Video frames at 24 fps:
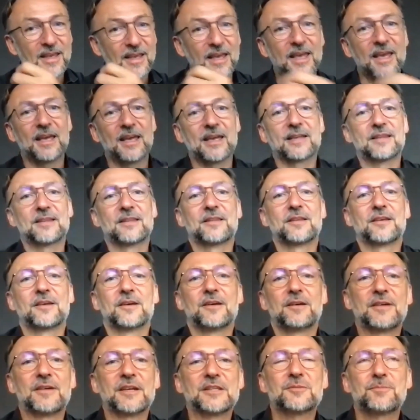and
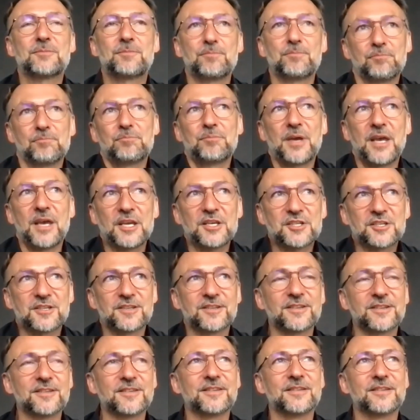that's
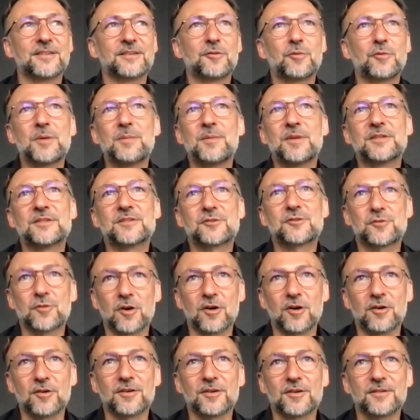passion remains
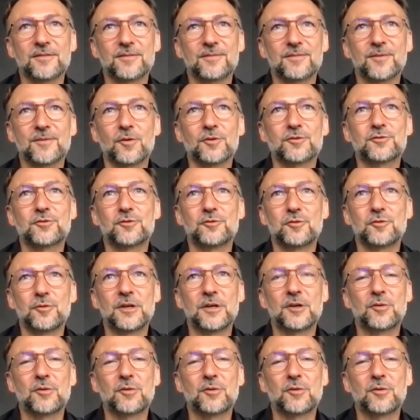strong also during